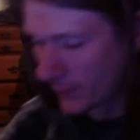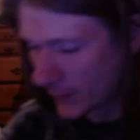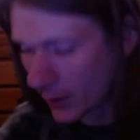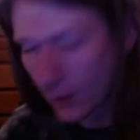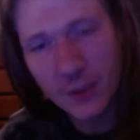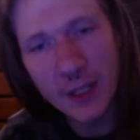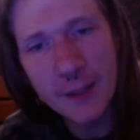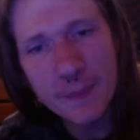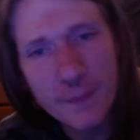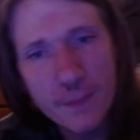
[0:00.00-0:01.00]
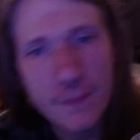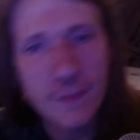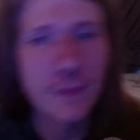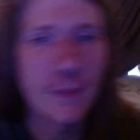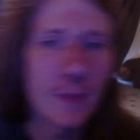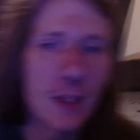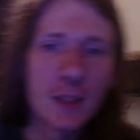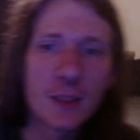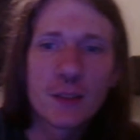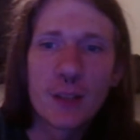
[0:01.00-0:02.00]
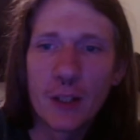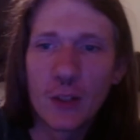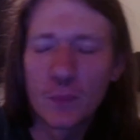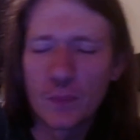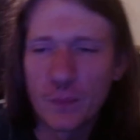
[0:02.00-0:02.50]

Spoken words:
know what I'm saying? So